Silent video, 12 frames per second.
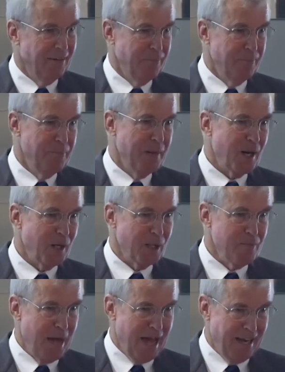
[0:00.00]
barely
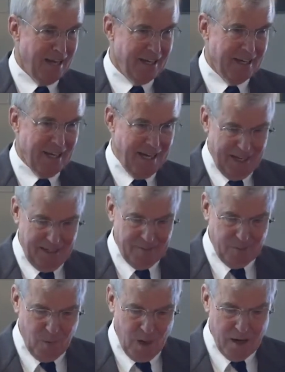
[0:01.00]
made it.
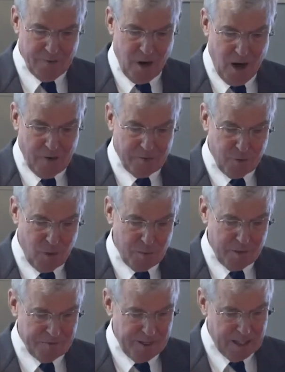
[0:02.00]
One of our former
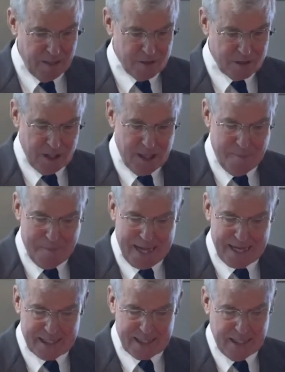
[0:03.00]
fellows, an
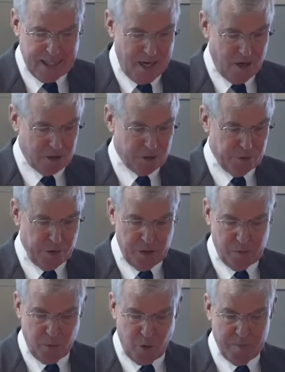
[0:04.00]
amazing character. We'll hear
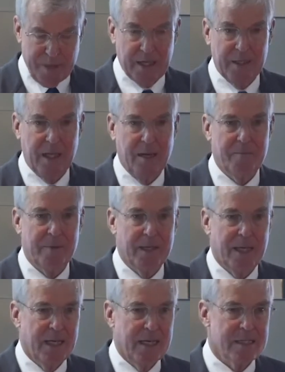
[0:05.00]
more about him.
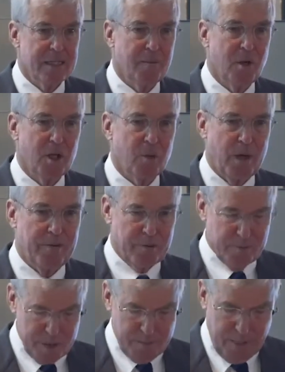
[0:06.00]
He's come all the way from
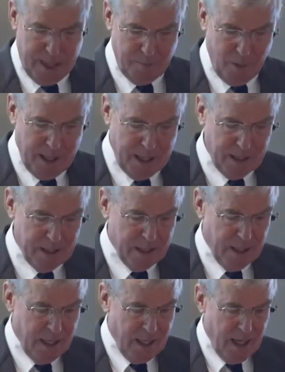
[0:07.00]
Zimbabwe.
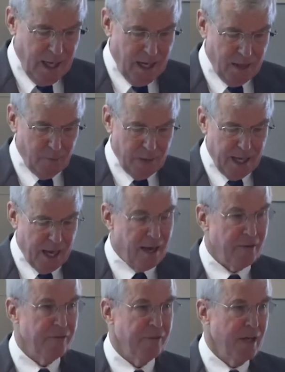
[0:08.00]
We
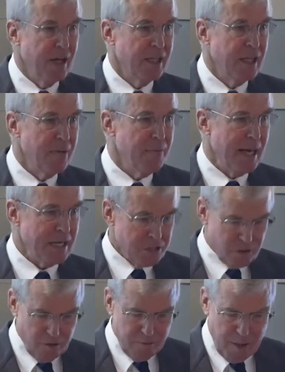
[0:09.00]
have the
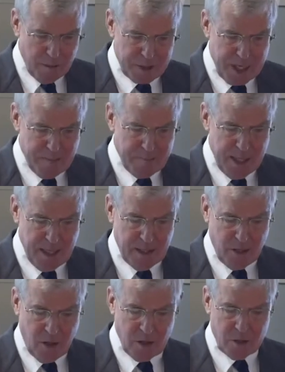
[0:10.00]
ambassador of Mozambique,
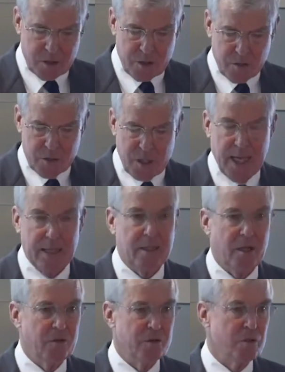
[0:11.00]
Carlos dos
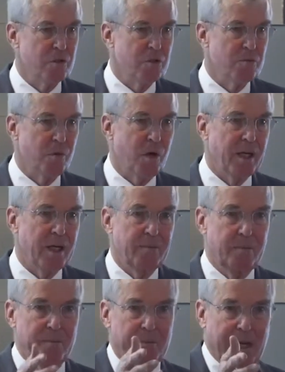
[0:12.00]
Santos, who's
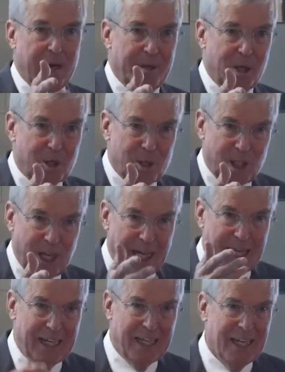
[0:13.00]
come here tonight
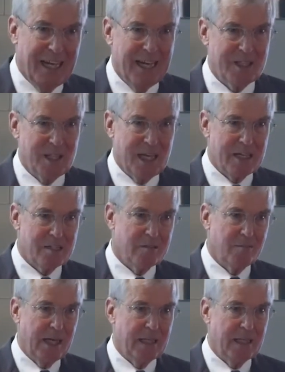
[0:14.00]
as a guest of Mike